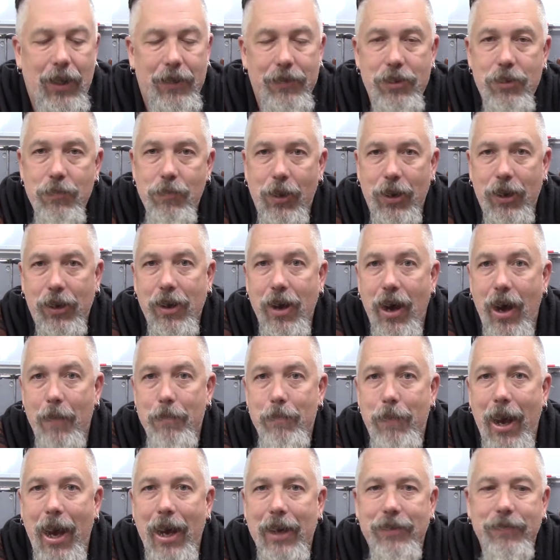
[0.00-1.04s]
You want a
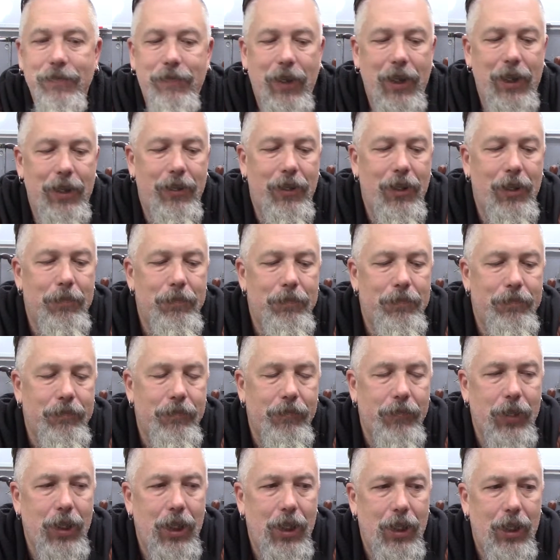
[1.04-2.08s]
compact
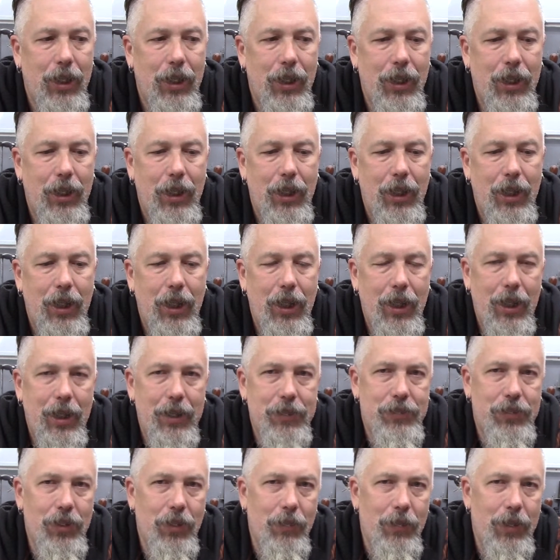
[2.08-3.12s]
firearm.
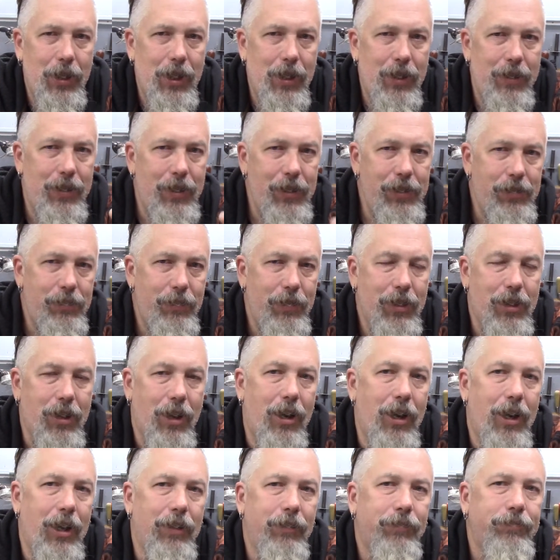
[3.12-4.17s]
So, in this
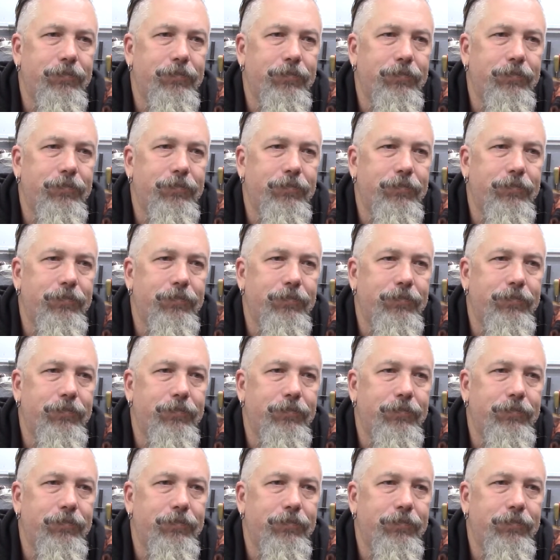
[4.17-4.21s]
regard,